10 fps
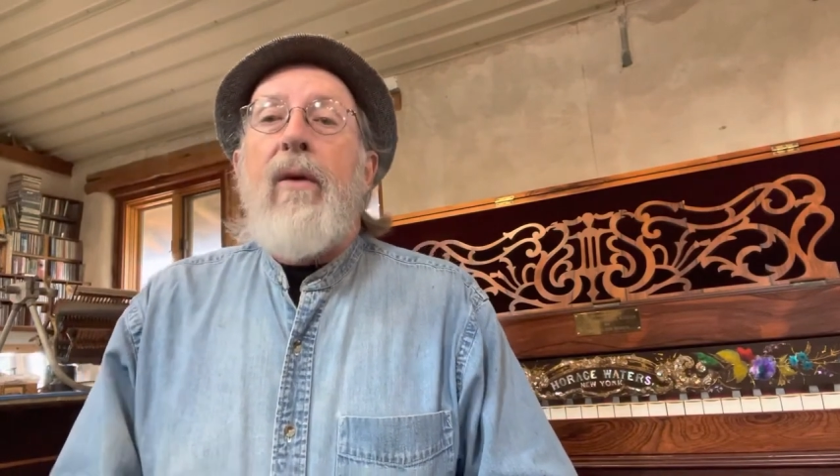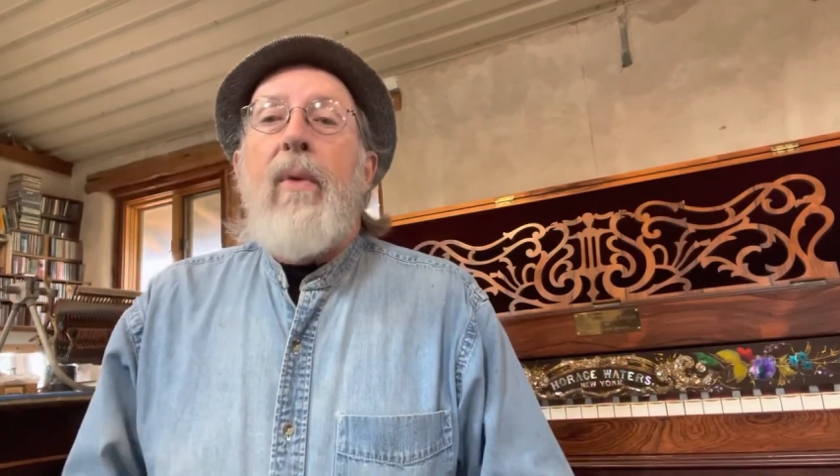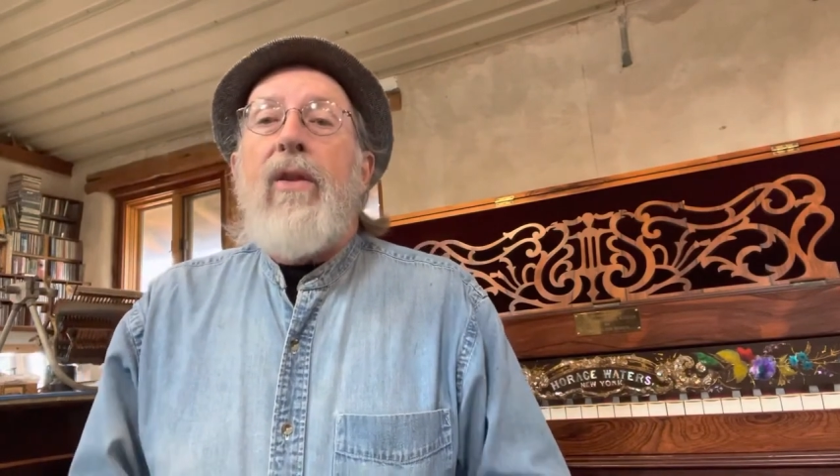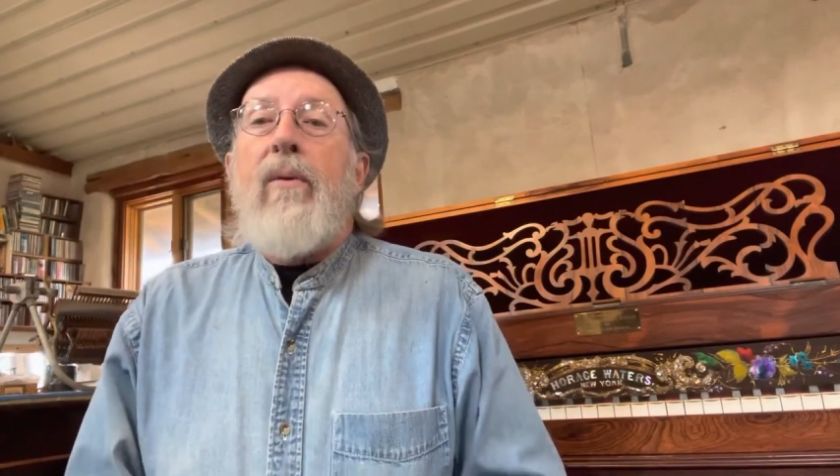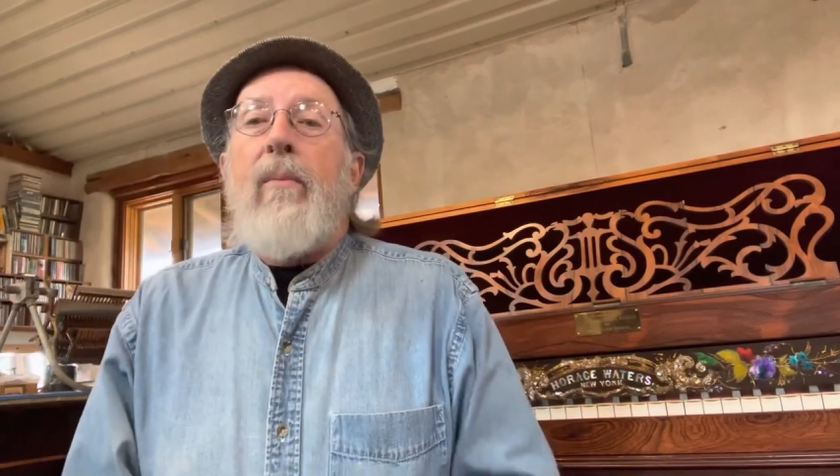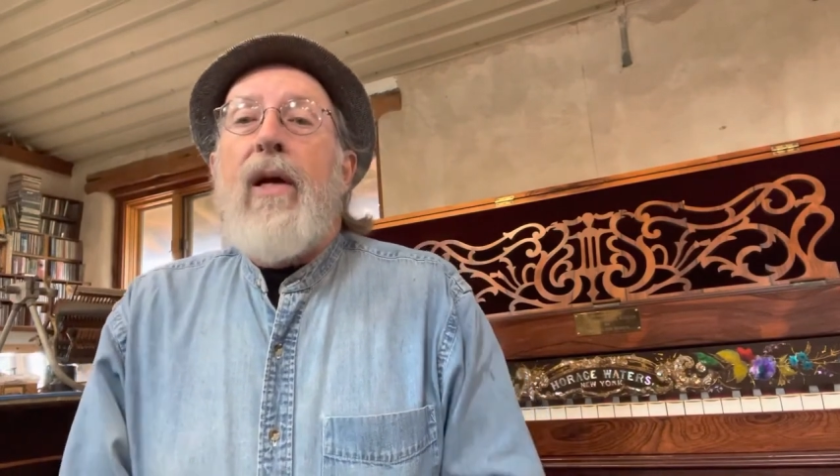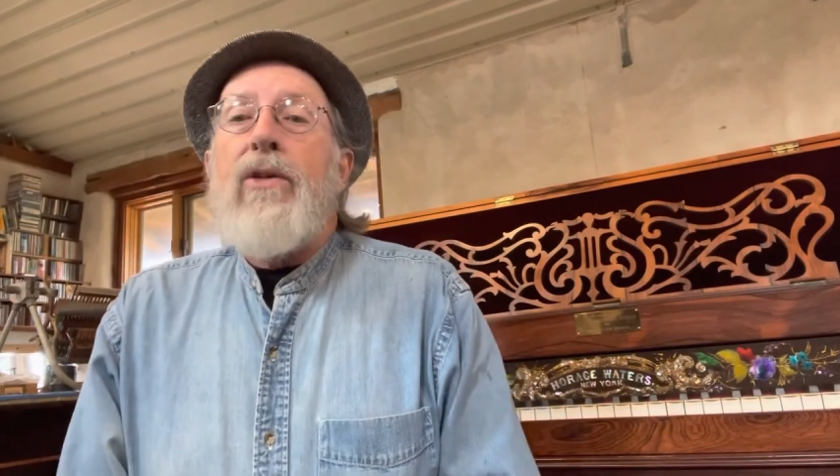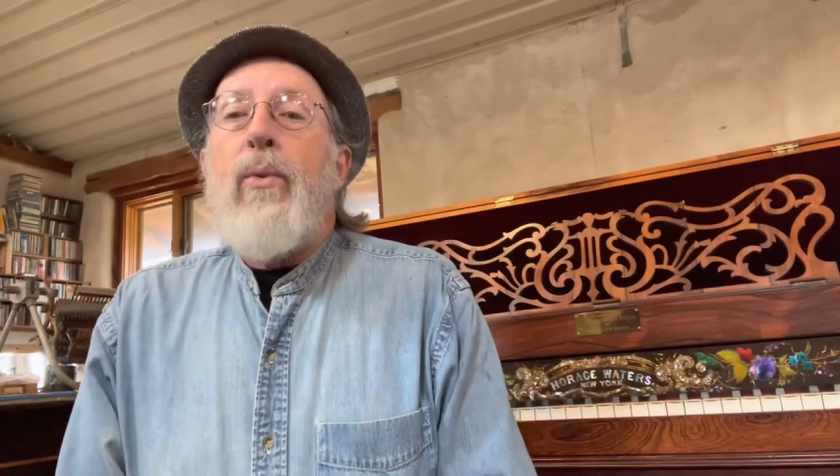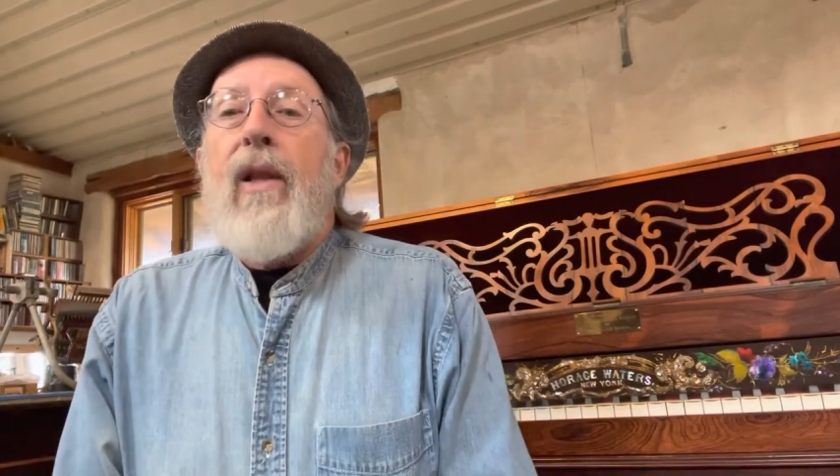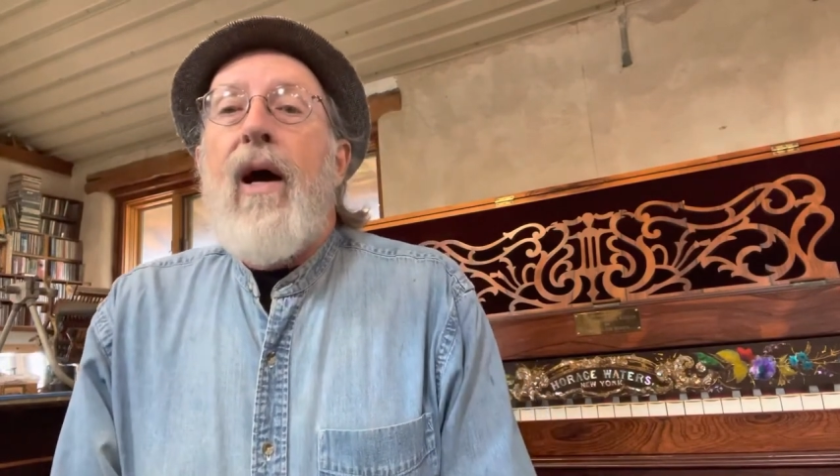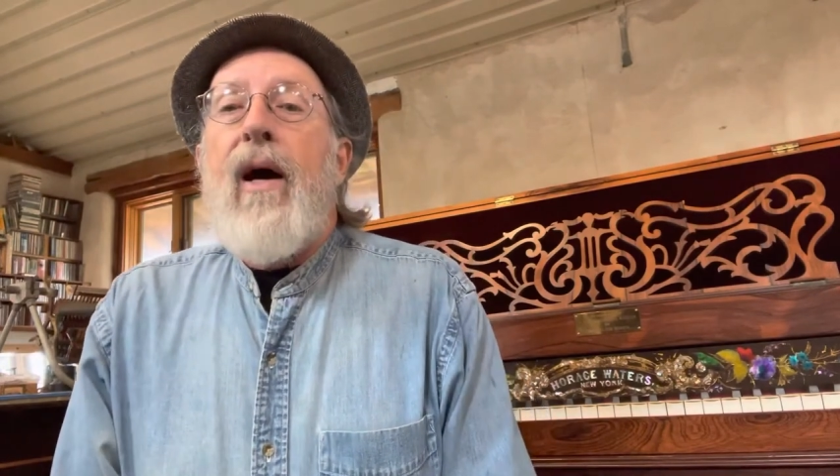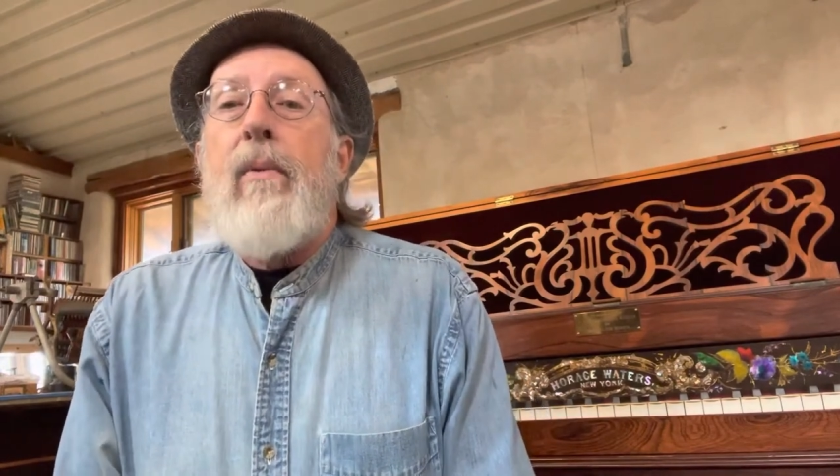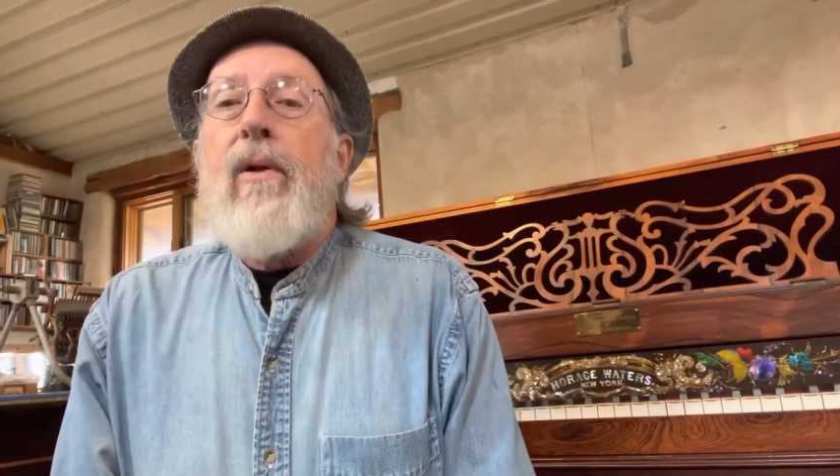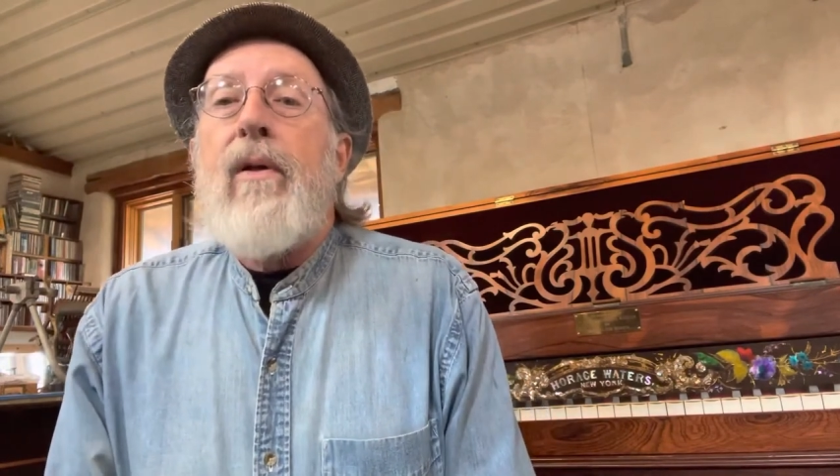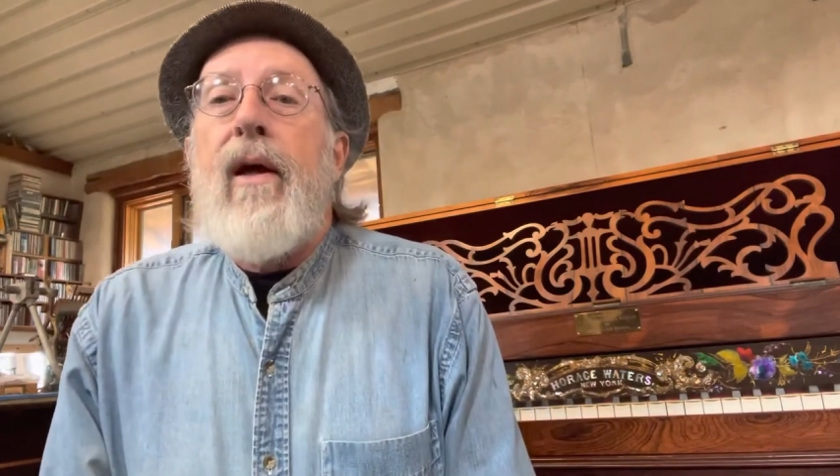make them as
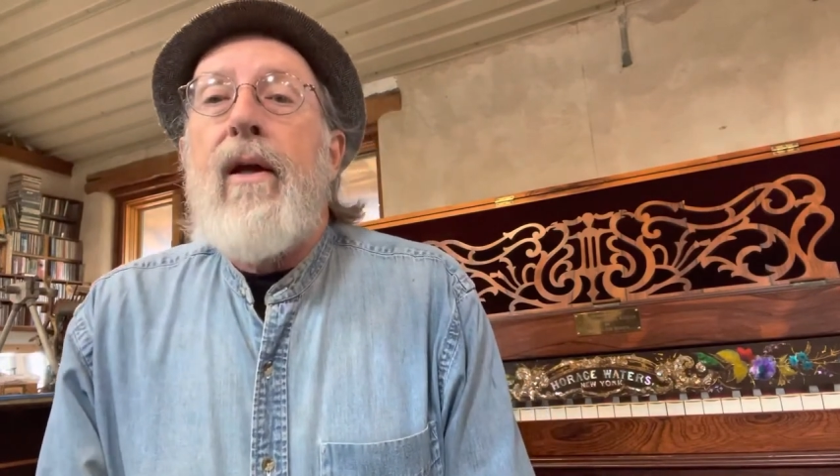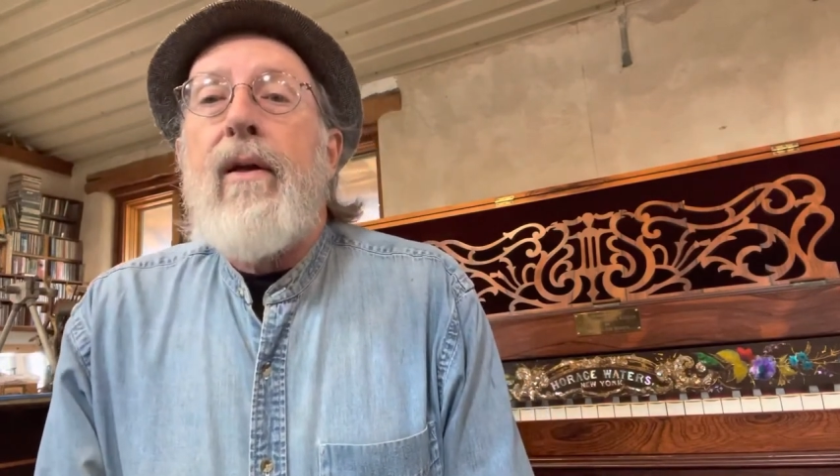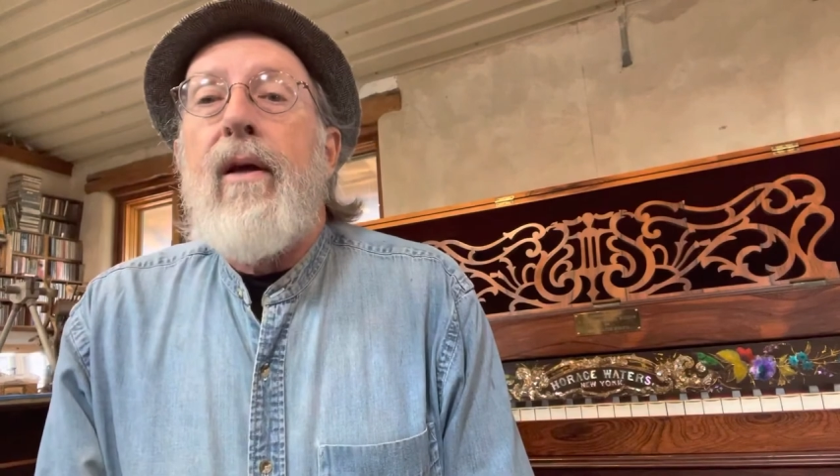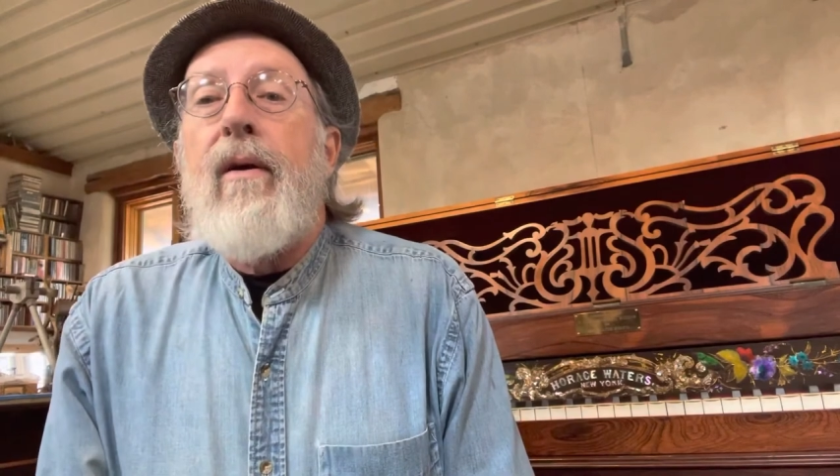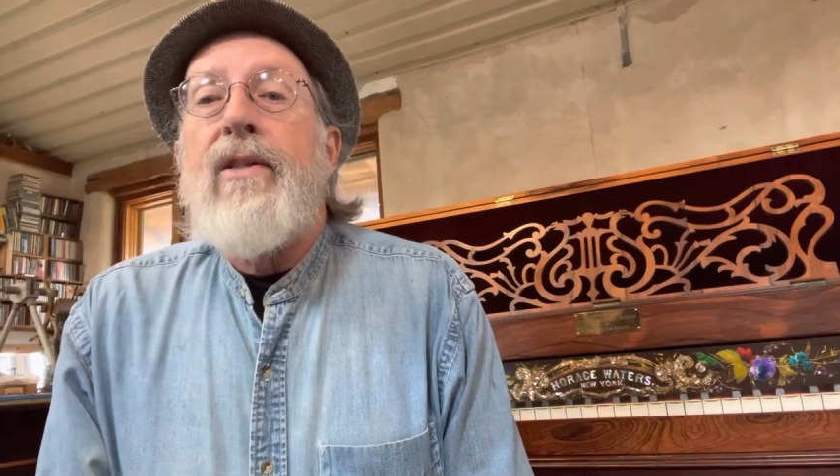reliable and